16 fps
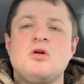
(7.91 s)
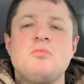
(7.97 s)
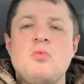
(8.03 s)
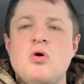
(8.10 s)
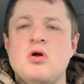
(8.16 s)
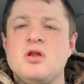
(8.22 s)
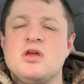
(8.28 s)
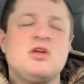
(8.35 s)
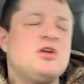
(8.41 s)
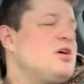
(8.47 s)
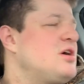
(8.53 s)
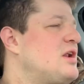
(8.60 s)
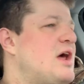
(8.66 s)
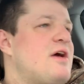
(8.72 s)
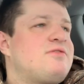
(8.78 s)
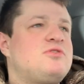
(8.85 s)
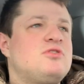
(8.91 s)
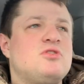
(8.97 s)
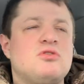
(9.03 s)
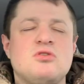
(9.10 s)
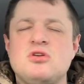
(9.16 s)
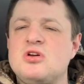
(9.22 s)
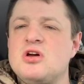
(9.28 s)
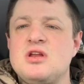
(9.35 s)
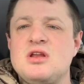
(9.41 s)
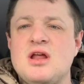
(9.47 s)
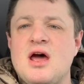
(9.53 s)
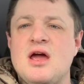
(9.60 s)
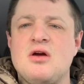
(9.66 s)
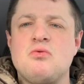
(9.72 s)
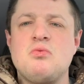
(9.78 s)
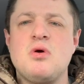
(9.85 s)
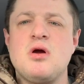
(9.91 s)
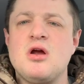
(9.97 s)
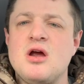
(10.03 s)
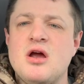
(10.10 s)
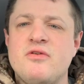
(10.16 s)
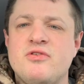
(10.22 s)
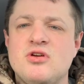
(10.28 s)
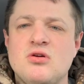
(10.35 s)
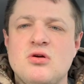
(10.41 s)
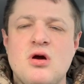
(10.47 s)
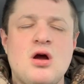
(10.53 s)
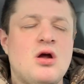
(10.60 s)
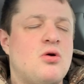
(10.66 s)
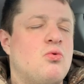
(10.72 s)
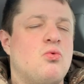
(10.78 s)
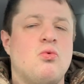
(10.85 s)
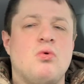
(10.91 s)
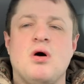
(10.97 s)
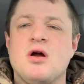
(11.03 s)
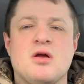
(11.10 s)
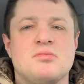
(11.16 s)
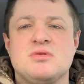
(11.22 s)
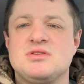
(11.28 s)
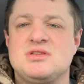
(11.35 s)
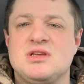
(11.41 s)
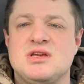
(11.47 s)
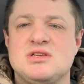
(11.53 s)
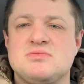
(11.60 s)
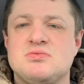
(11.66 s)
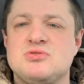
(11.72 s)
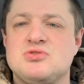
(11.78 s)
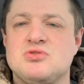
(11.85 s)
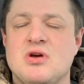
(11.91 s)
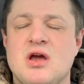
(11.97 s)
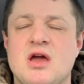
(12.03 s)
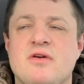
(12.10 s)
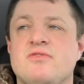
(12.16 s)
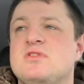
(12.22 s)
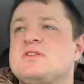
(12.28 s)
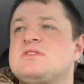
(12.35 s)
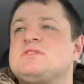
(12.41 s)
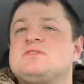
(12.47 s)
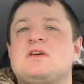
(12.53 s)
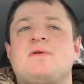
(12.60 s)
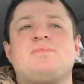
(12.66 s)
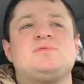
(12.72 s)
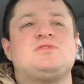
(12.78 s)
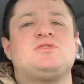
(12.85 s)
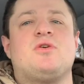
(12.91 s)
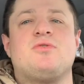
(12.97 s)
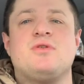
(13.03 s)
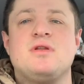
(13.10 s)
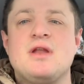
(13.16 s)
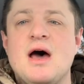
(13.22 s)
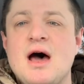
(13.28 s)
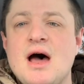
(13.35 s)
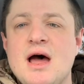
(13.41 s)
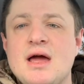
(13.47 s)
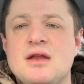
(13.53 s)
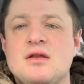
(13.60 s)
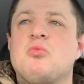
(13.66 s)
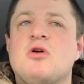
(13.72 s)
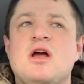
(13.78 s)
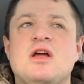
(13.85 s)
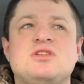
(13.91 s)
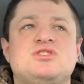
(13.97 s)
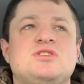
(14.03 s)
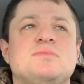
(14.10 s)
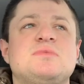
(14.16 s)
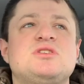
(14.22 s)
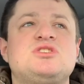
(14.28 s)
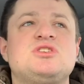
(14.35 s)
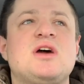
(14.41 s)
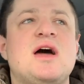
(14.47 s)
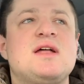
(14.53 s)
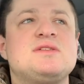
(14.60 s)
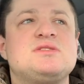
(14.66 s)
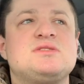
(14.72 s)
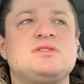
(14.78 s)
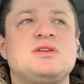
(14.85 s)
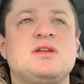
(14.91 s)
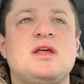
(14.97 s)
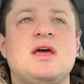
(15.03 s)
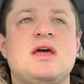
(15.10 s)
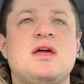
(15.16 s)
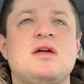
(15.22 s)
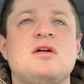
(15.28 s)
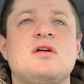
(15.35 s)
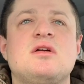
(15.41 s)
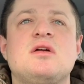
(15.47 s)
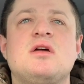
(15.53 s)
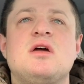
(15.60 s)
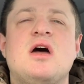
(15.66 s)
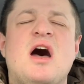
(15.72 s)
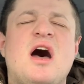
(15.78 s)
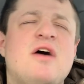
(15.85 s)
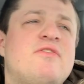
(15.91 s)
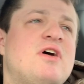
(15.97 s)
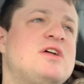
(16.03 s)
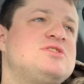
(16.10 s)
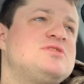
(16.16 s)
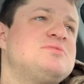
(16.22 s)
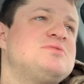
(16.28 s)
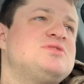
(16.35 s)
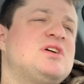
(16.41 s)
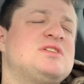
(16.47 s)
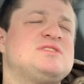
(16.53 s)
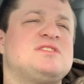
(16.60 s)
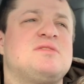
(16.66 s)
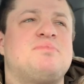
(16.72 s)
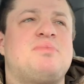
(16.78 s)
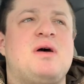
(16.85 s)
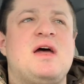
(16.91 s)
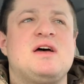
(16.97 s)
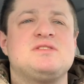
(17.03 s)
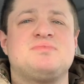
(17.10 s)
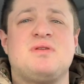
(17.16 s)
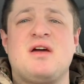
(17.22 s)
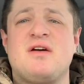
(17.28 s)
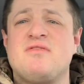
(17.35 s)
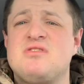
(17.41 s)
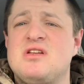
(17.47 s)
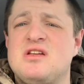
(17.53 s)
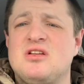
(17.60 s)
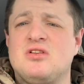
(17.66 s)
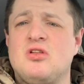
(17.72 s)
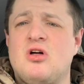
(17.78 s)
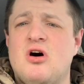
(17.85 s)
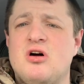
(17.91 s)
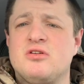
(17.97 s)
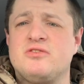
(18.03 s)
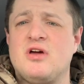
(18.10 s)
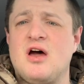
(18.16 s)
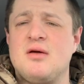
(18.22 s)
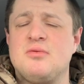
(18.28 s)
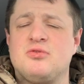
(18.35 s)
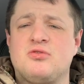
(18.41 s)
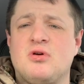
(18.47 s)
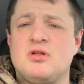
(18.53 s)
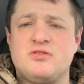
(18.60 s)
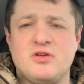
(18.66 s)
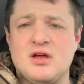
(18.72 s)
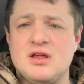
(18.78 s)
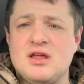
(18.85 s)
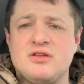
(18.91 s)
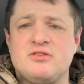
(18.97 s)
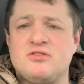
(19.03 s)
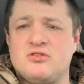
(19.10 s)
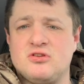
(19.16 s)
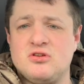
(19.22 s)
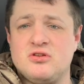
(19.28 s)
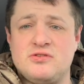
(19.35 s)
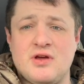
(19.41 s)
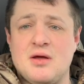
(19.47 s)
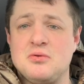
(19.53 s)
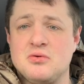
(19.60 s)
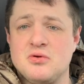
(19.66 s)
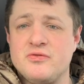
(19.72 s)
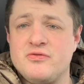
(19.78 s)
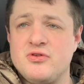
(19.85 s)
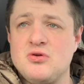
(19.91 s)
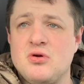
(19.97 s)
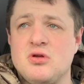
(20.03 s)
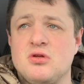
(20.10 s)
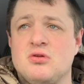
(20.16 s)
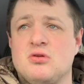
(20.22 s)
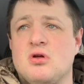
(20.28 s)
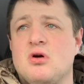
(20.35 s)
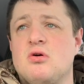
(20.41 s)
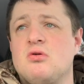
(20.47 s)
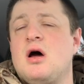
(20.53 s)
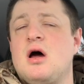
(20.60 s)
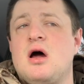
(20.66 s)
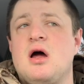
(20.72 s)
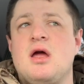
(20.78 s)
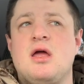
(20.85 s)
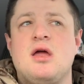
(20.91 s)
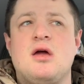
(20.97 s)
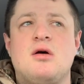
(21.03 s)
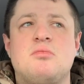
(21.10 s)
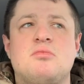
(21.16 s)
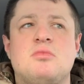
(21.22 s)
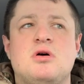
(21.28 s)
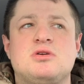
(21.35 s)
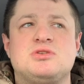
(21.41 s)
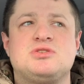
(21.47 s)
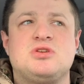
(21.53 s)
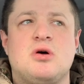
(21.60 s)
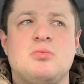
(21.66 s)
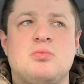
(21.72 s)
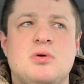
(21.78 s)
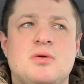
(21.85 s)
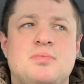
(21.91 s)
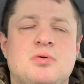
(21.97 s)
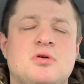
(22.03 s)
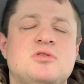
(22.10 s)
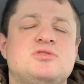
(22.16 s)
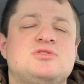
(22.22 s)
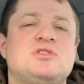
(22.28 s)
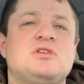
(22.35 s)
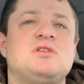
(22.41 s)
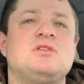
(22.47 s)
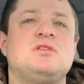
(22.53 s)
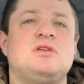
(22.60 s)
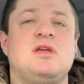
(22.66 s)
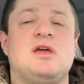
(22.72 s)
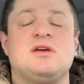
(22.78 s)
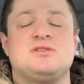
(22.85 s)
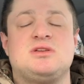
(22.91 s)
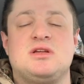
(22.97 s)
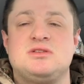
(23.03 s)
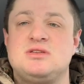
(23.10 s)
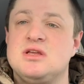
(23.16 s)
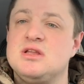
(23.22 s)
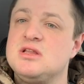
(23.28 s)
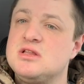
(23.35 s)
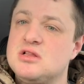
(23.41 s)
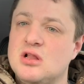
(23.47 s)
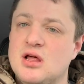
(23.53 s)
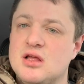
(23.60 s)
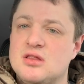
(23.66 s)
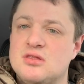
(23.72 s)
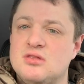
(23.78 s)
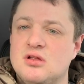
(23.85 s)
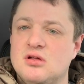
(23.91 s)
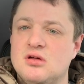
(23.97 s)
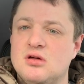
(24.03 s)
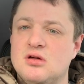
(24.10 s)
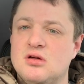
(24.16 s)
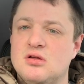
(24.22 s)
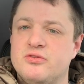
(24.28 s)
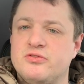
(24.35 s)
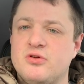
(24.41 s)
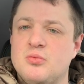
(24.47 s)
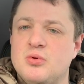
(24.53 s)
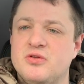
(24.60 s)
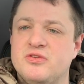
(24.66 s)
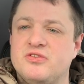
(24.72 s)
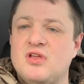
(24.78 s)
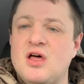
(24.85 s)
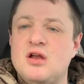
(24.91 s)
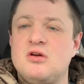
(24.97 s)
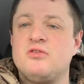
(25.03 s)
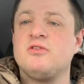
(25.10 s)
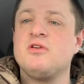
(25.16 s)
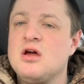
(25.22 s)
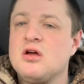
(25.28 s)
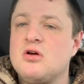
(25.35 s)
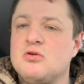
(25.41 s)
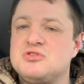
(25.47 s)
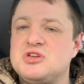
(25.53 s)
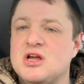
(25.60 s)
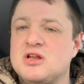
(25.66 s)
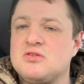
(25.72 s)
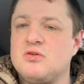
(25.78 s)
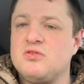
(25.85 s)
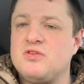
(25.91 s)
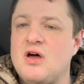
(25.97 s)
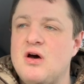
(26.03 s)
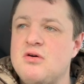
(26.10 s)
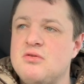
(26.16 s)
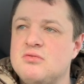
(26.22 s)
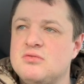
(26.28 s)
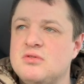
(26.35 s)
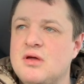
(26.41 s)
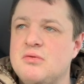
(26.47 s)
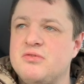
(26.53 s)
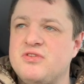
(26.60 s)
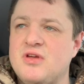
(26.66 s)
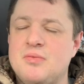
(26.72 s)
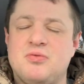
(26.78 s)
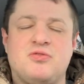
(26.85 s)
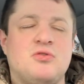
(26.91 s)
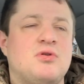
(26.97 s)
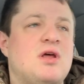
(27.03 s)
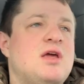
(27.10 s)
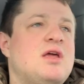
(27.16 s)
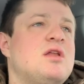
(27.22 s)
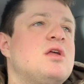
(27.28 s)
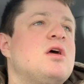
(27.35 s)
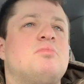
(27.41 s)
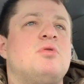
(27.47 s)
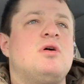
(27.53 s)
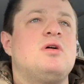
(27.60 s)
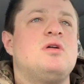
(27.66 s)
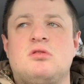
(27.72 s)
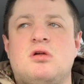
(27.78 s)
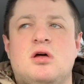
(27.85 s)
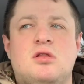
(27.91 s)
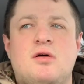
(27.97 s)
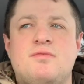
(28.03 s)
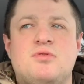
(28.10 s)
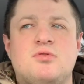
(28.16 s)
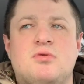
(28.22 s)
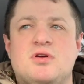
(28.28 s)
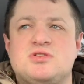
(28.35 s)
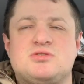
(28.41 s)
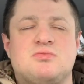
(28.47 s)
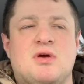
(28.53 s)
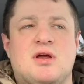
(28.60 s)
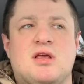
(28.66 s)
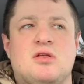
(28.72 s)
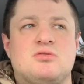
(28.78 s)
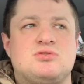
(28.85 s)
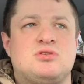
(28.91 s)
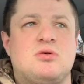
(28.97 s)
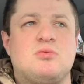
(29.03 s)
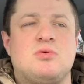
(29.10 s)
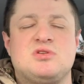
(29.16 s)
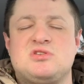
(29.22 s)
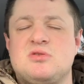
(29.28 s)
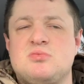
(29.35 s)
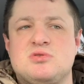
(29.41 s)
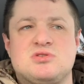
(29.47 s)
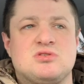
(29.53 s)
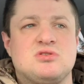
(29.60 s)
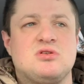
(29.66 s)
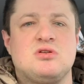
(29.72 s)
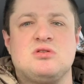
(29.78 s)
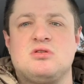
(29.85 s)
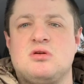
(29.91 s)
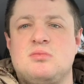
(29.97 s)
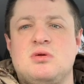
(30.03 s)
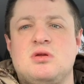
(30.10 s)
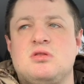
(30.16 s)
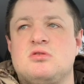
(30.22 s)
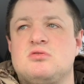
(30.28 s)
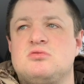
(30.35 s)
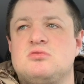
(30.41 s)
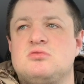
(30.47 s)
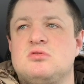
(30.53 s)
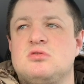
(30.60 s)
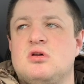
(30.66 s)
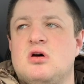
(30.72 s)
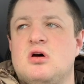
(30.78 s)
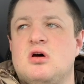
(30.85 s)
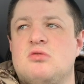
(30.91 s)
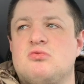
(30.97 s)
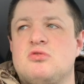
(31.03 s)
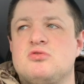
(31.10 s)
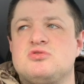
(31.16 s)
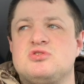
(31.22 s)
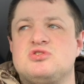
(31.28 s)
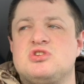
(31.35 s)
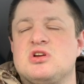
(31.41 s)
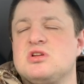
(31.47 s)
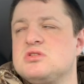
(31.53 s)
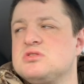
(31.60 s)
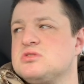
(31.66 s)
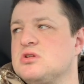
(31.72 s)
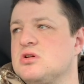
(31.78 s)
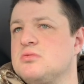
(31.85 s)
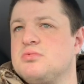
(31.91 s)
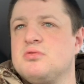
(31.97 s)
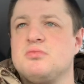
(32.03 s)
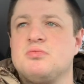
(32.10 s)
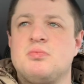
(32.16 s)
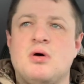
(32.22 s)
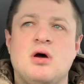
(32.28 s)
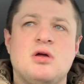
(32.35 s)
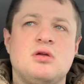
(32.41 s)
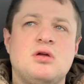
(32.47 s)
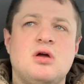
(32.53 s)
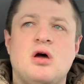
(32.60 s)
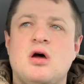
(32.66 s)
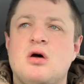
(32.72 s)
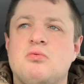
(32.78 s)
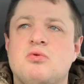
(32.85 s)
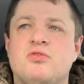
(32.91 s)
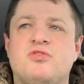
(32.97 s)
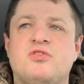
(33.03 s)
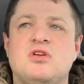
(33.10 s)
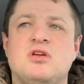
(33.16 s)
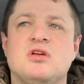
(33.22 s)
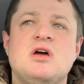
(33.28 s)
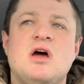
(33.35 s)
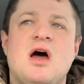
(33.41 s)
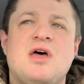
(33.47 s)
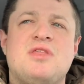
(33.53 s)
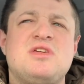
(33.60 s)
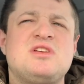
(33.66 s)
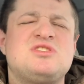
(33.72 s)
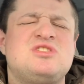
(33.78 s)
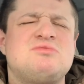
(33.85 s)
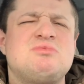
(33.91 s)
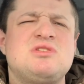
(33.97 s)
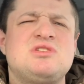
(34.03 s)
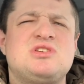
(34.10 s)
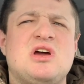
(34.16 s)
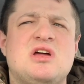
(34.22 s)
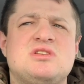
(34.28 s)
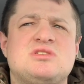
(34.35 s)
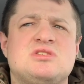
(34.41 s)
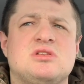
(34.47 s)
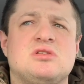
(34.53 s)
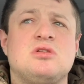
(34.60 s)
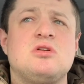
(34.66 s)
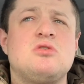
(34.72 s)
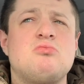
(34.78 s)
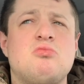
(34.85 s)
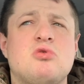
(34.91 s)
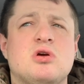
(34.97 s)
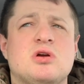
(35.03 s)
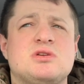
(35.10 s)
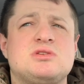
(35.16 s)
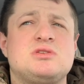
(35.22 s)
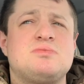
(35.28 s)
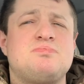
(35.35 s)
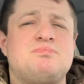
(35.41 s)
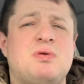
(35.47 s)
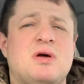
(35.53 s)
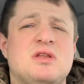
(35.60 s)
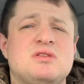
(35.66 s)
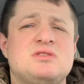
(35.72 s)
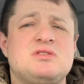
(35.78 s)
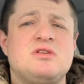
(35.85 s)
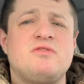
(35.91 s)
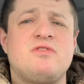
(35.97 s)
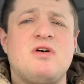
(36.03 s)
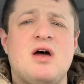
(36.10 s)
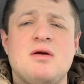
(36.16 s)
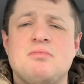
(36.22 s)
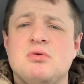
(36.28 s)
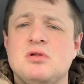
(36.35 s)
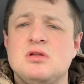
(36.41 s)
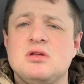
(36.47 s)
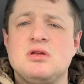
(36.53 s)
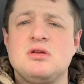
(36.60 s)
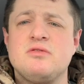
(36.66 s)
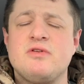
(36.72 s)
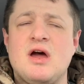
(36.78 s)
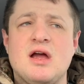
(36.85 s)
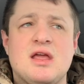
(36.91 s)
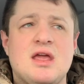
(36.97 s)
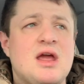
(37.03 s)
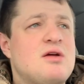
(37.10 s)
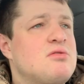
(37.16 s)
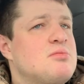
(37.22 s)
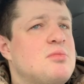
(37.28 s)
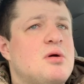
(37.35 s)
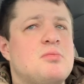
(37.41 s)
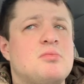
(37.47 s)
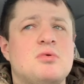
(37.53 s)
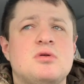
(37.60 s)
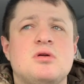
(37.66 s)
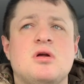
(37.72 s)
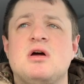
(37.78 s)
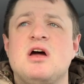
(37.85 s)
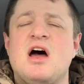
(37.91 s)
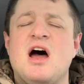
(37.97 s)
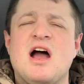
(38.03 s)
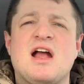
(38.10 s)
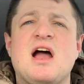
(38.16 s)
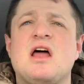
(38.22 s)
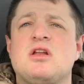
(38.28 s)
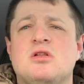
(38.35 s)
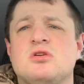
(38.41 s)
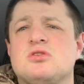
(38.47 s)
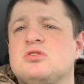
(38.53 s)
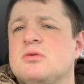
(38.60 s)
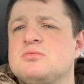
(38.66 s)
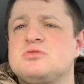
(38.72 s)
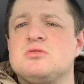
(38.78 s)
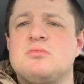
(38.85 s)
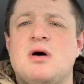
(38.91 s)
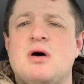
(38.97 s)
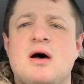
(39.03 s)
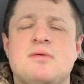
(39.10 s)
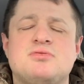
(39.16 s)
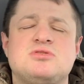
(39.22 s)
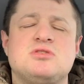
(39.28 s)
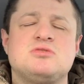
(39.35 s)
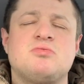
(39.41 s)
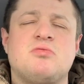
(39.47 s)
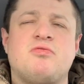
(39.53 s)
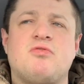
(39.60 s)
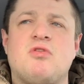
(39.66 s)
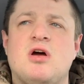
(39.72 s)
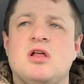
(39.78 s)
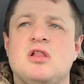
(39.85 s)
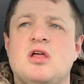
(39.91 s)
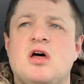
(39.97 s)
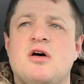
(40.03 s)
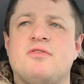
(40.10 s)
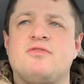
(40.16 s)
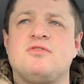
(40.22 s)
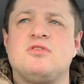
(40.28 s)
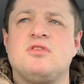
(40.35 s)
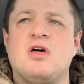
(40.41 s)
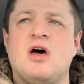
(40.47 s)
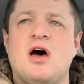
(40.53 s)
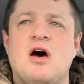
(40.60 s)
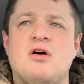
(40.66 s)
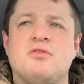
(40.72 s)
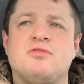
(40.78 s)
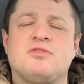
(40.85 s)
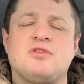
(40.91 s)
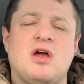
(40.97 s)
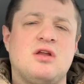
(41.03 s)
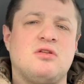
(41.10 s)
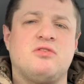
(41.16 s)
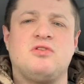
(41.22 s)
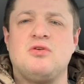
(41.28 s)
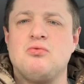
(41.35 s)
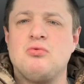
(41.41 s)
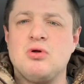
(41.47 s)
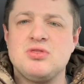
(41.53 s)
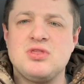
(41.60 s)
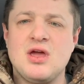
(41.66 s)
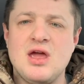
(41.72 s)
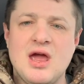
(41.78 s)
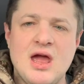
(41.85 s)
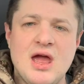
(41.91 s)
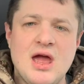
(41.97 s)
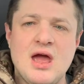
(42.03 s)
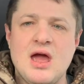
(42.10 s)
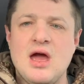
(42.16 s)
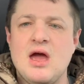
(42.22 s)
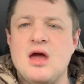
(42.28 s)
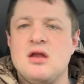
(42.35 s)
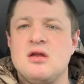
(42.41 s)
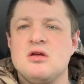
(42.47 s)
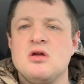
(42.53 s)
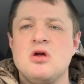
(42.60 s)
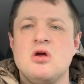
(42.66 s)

morning, good afternoon, good night, wherever you are. Welcome to Taste the Trav. This is episode 9. We're at Jimmy John's today. I've had Jimmy John's in the past, but I haven't in a long time, so I, I guess it's a good time to review it, you know. I am a Subway person. Yes, I didn't like the Subway sliders. Go check those out. That was episode 8. But I love the rest of regular Subway. Subway's good. I mean, their uh, roasted chicken's good. But uh, we'll see. I think Jimmy John's is a little more expensive, I believe. I can't remember. I kind of looked up some options before I left the house, kind of see what they had,